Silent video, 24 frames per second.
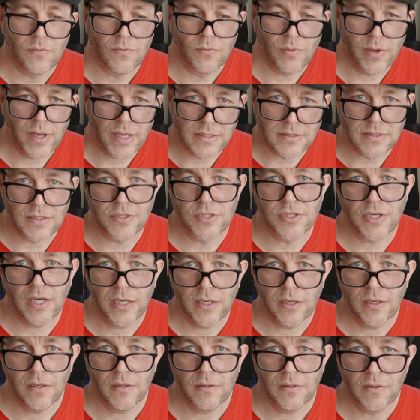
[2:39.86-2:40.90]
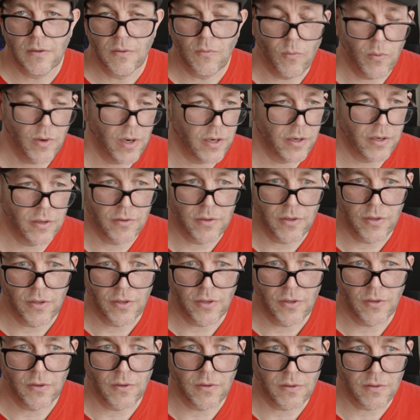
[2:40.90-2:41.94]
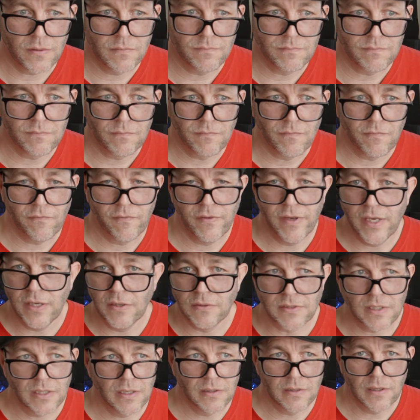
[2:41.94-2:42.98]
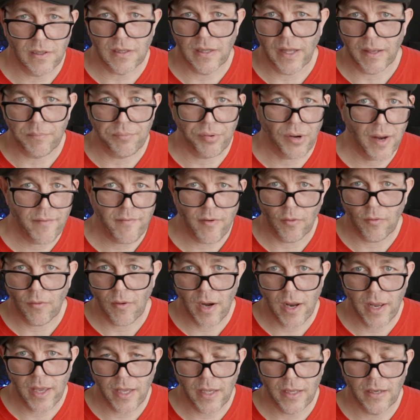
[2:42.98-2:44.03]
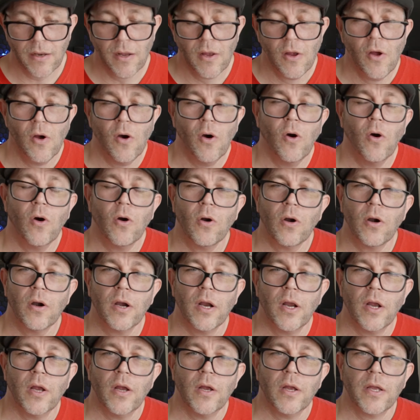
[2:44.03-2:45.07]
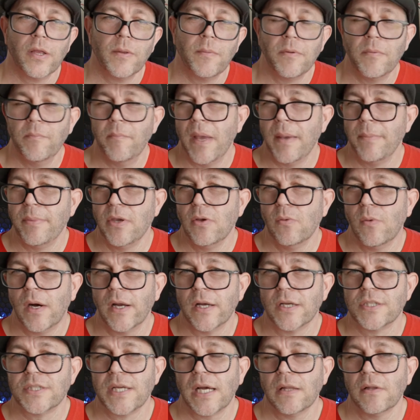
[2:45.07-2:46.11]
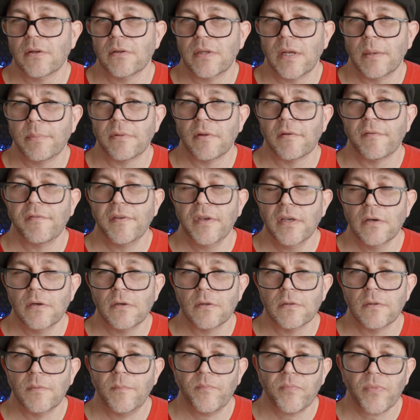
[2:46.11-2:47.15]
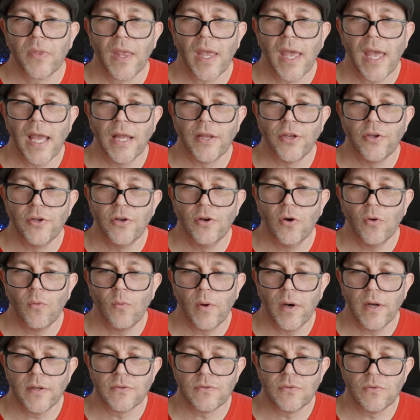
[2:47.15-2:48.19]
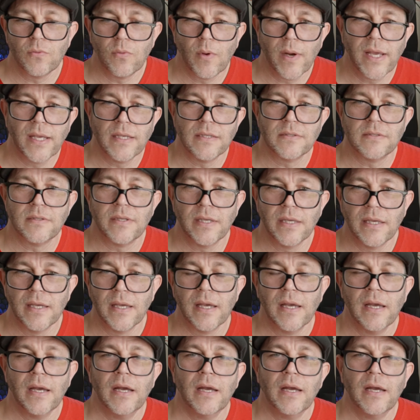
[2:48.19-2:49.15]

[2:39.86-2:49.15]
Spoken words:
raise the shutter where your video is going to look like Private Ryan, or maybe you want a shallow depth of field and you don't want to raise the